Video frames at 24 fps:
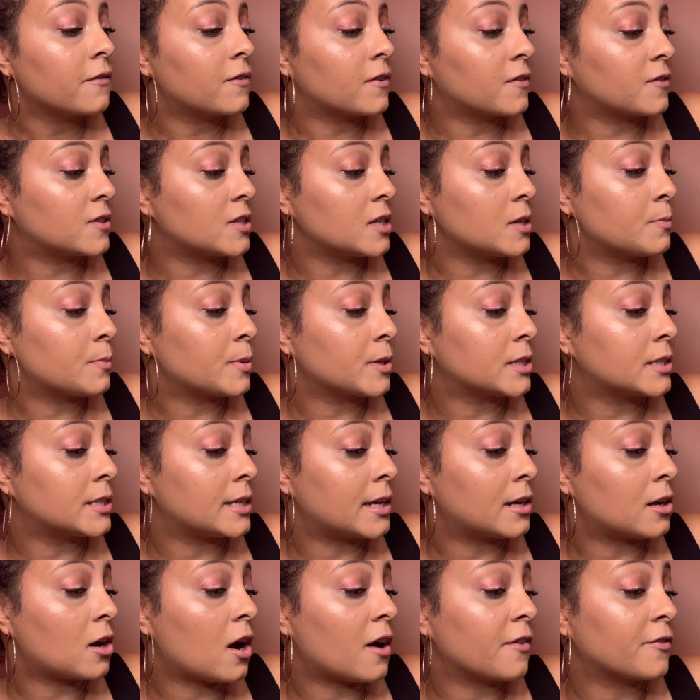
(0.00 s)

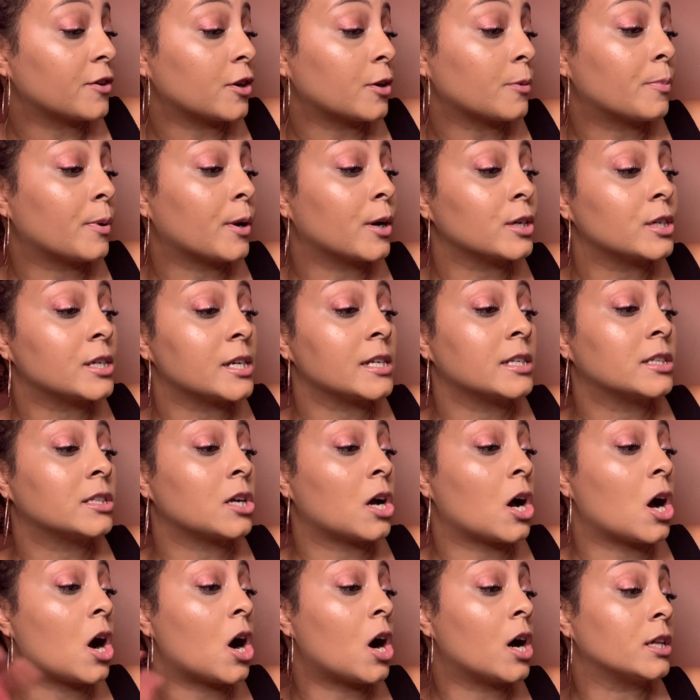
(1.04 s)
15% off your purchase
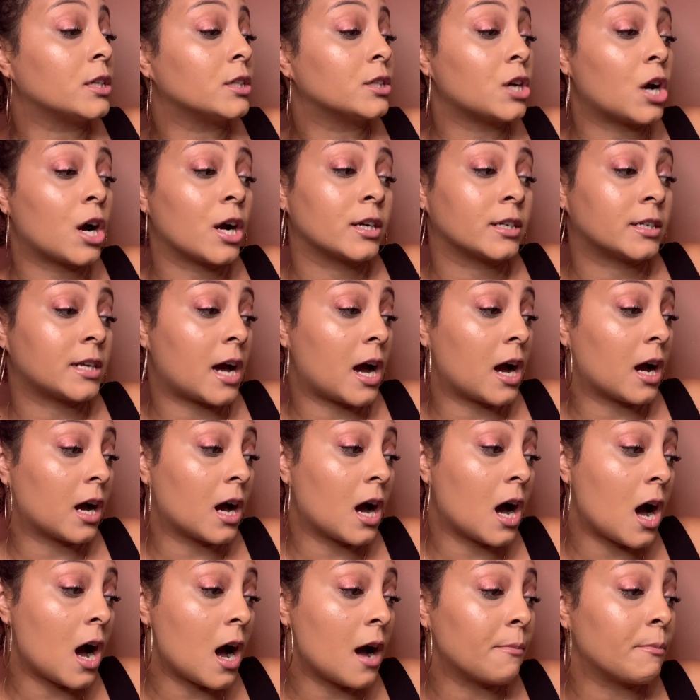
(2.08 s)
on
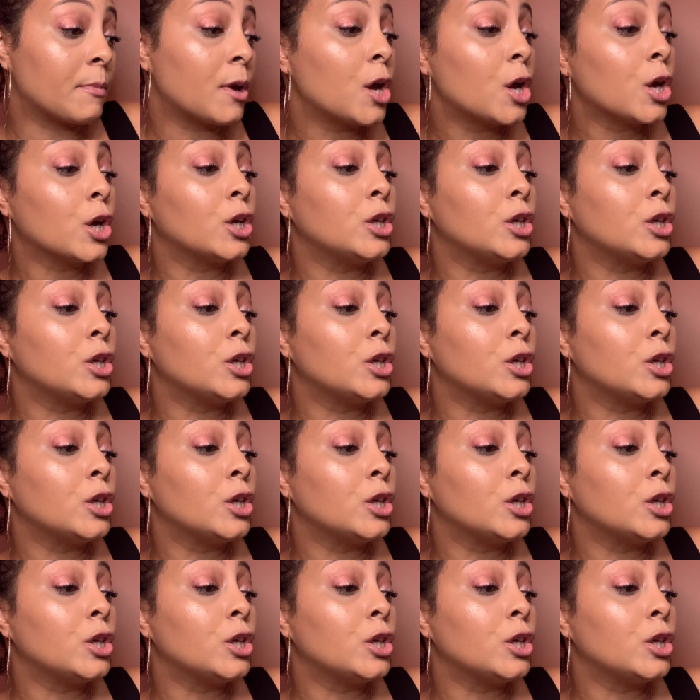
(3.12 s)
Tarte.com.